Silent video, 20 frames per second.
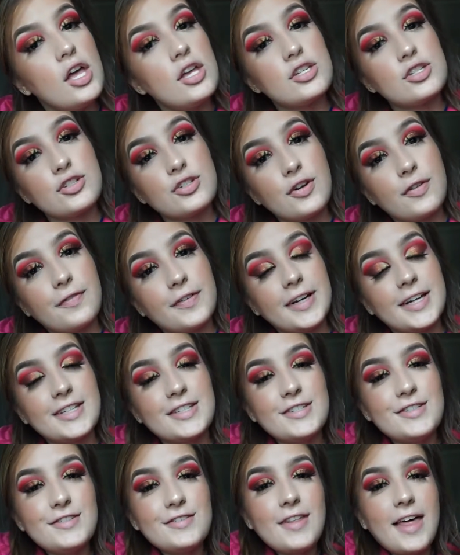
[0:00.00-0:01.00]
So don't forget
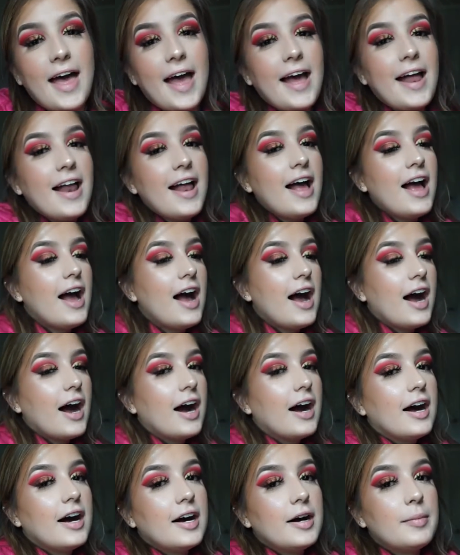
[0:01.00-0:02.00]
to do that.
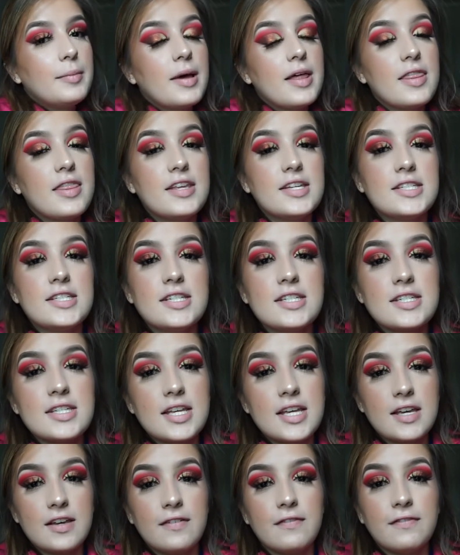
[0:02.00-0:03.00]
This is
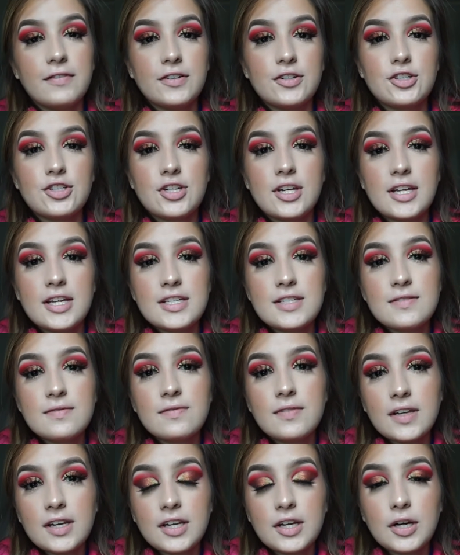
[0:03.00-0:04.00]
it for today's
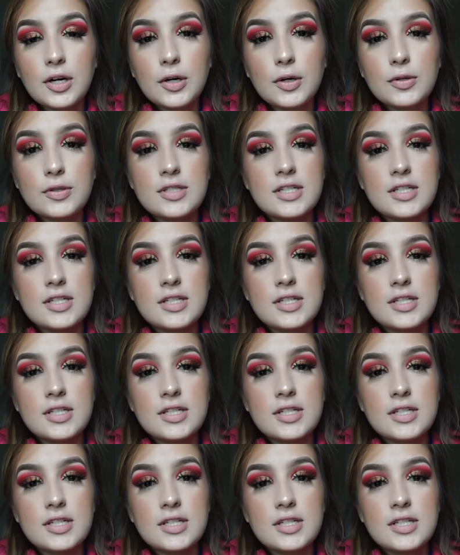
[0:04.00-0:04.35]
video.